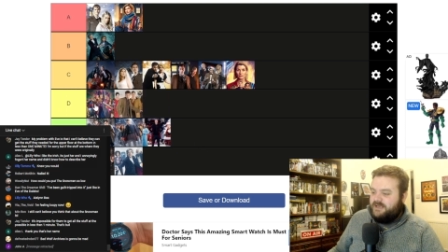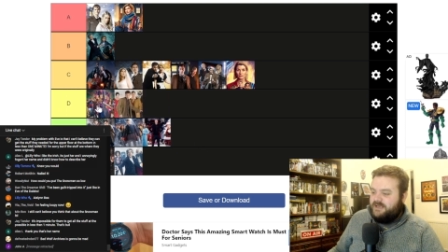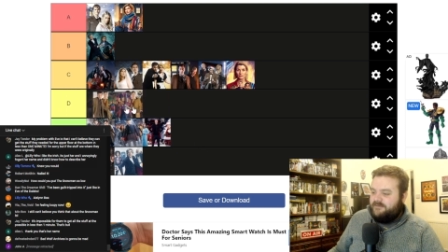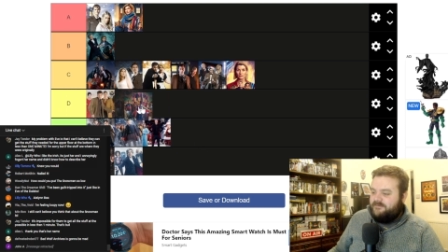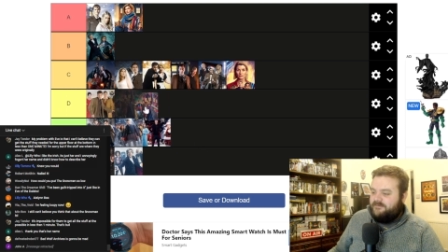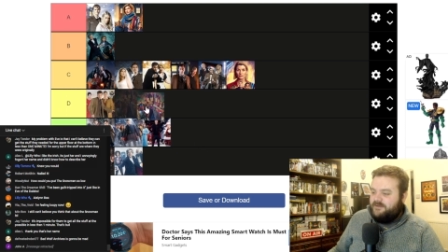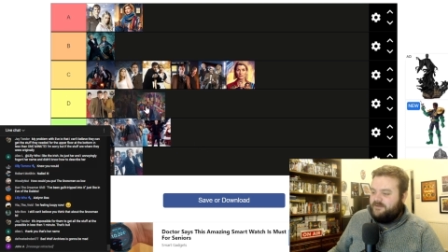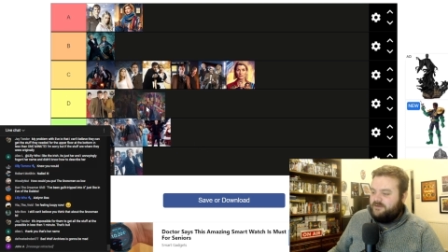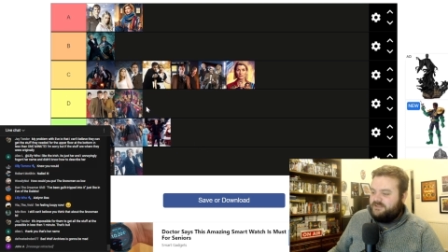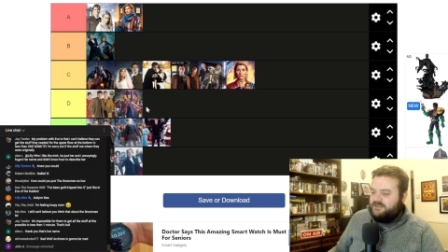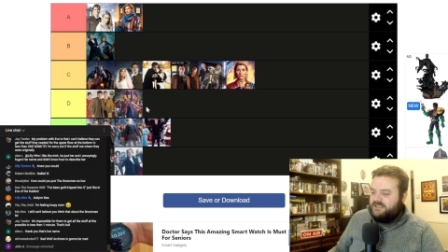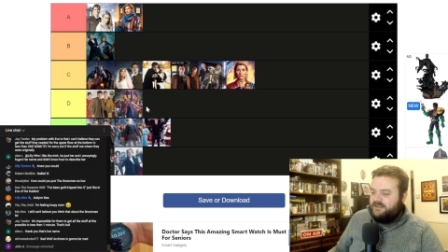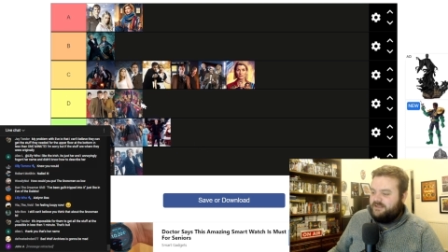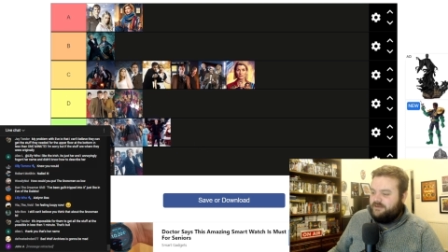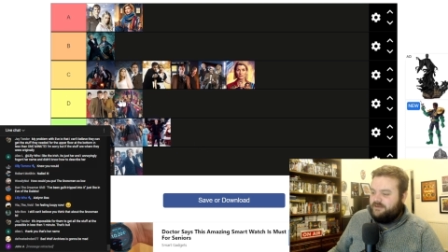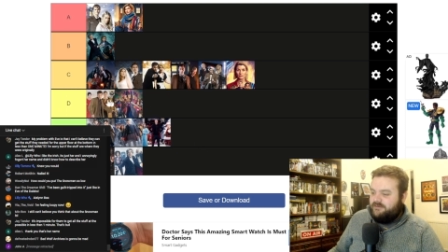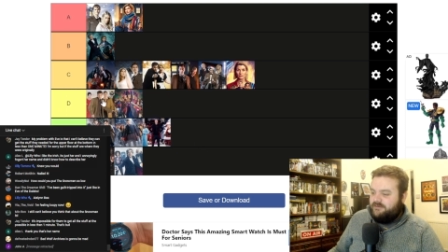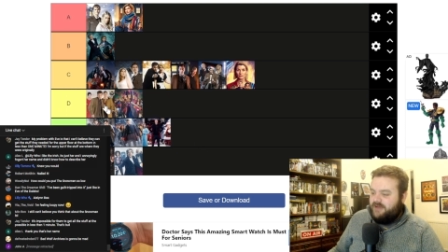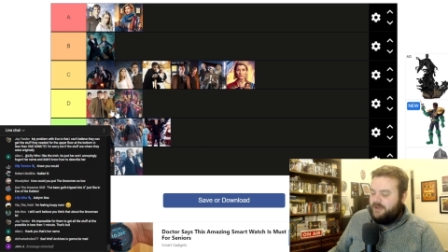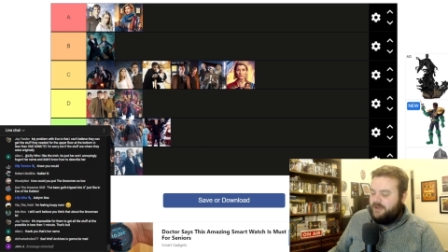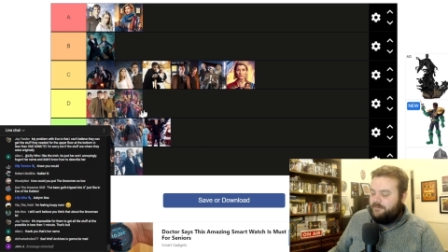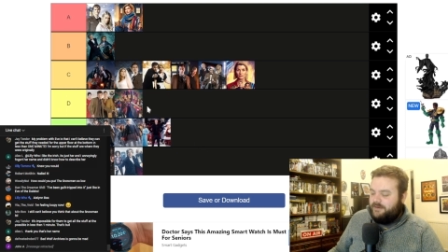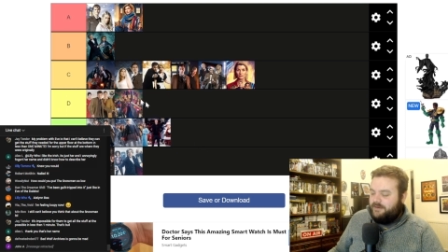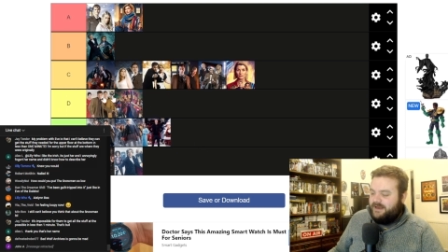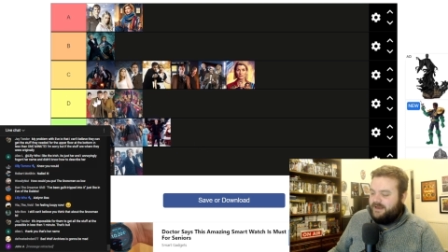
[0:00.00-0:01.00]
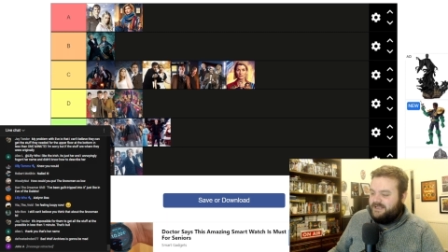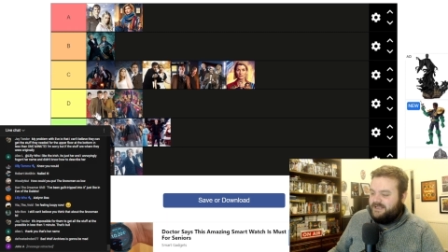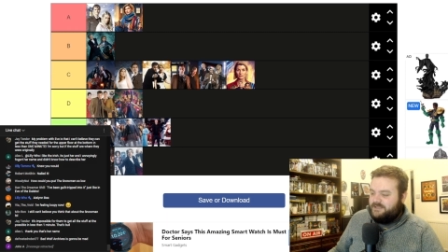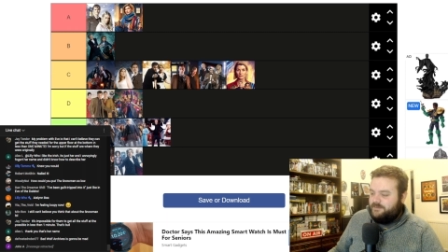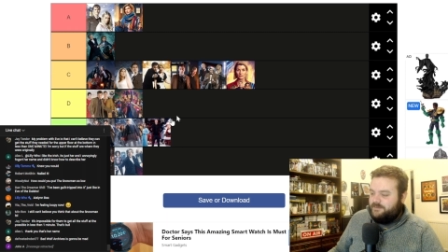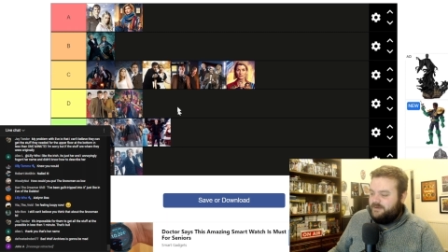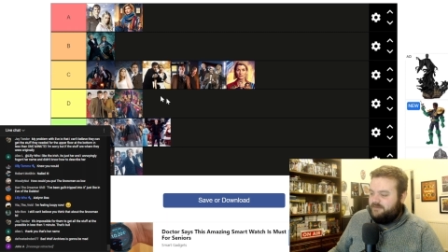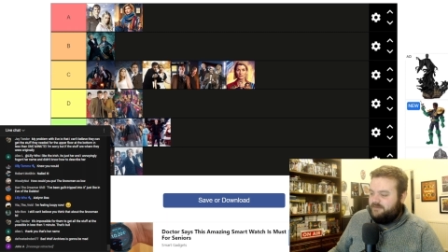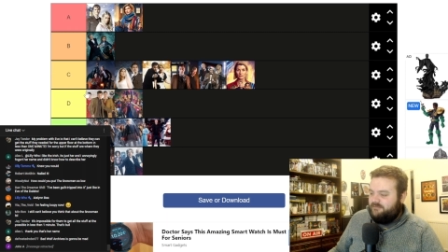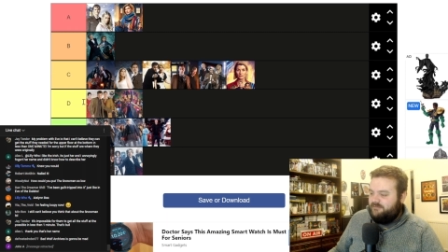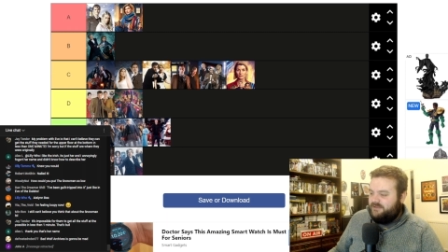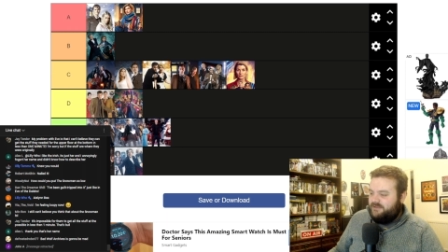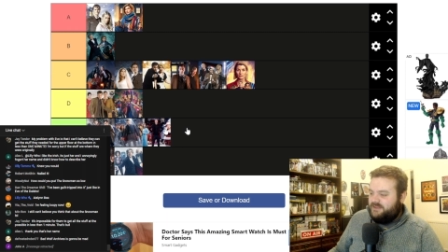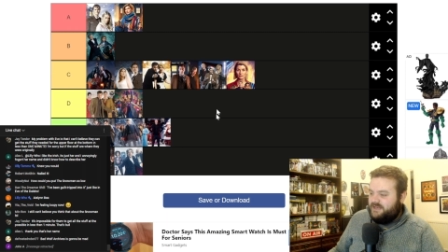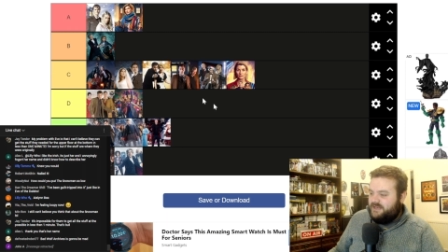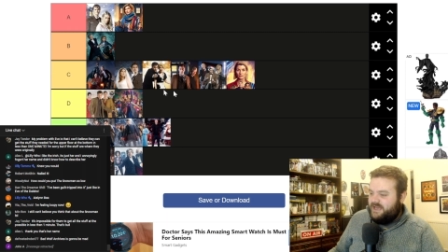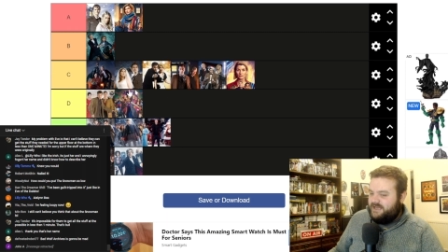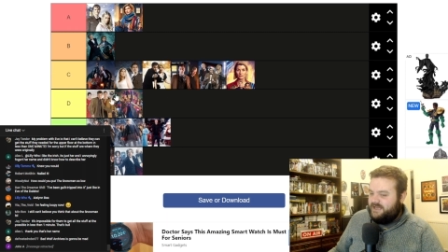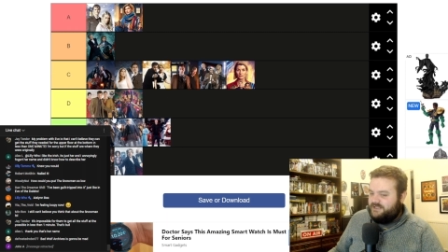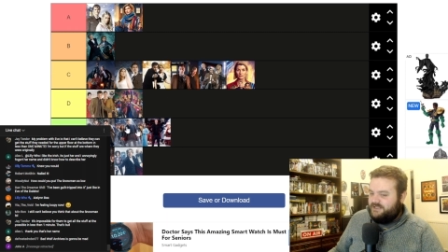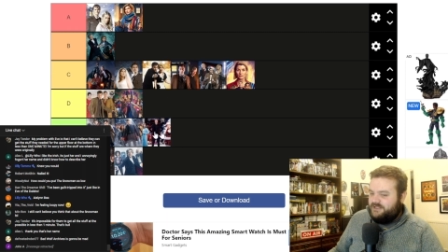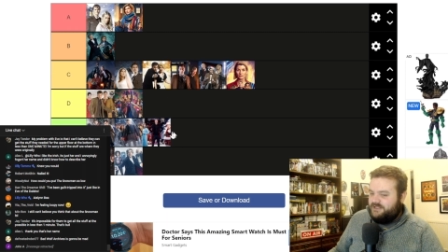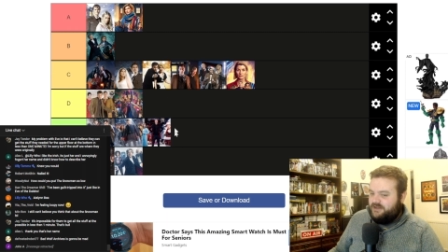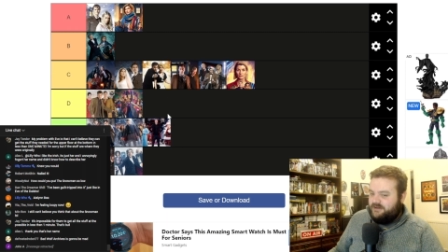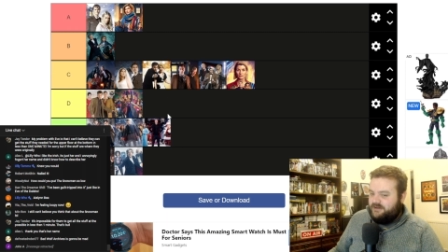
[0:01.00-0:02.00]
it feels in the right place being with the
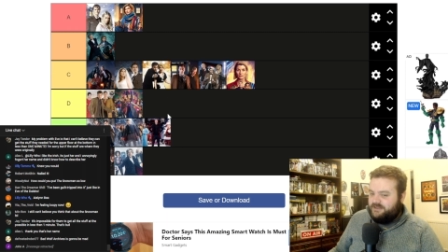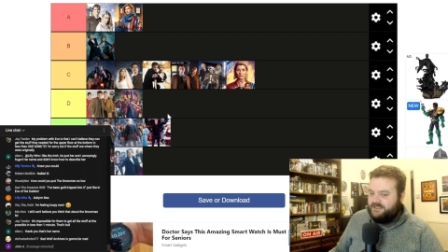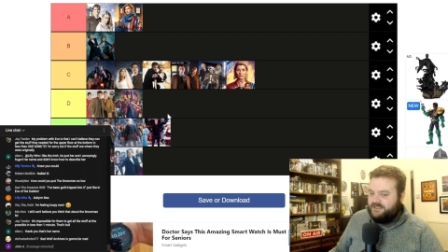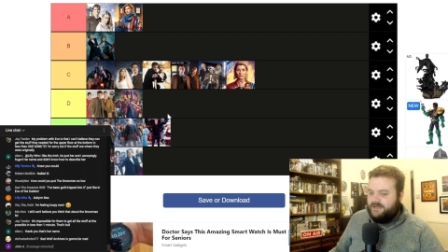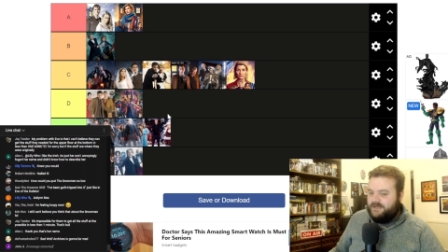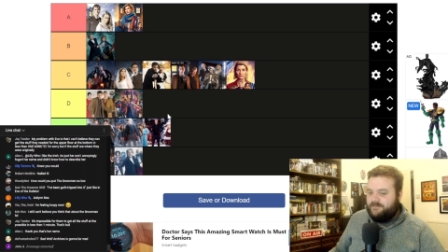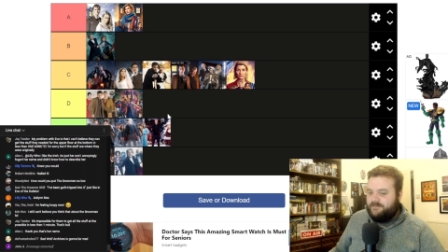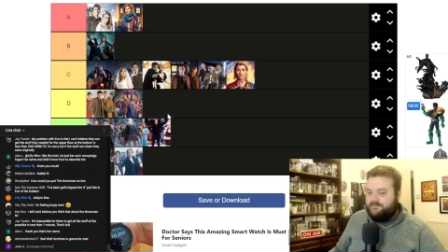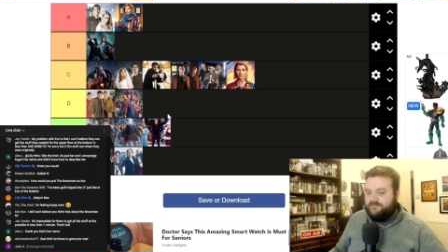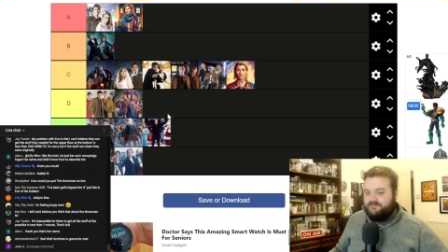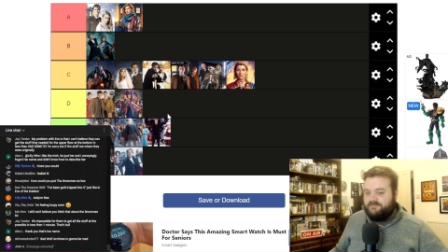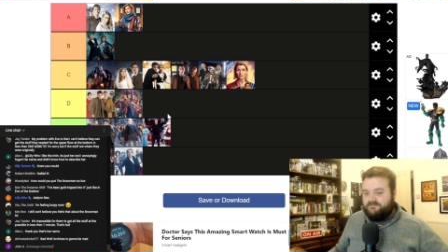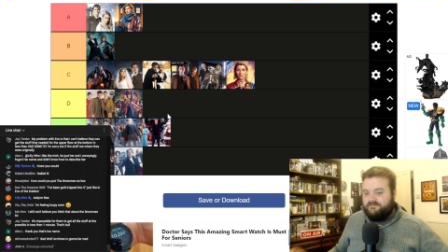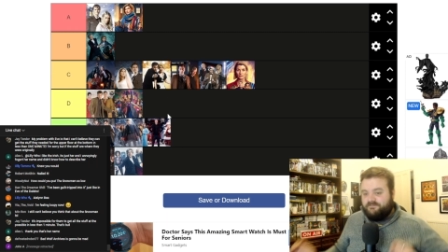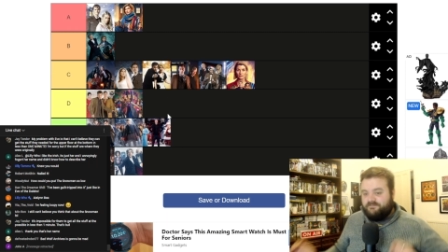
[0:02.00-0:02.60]
next Doctor.